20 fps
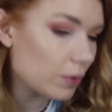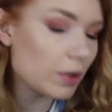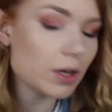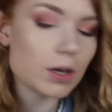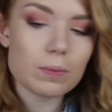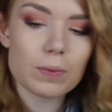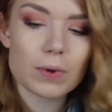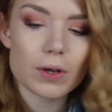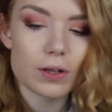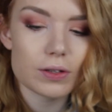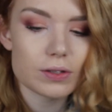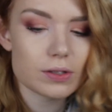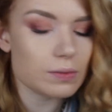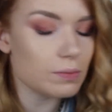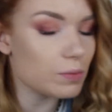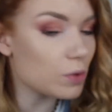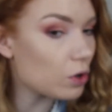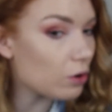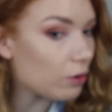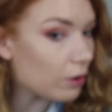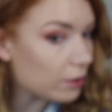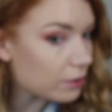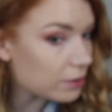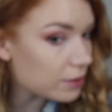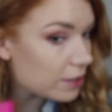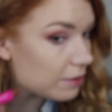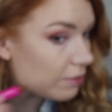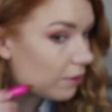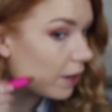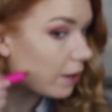Gonna put some more on and
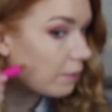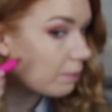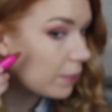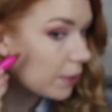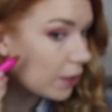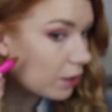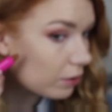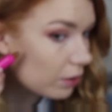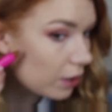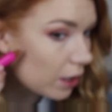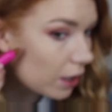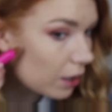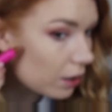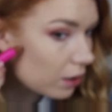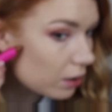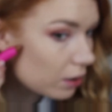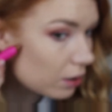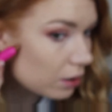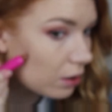see if I can build it.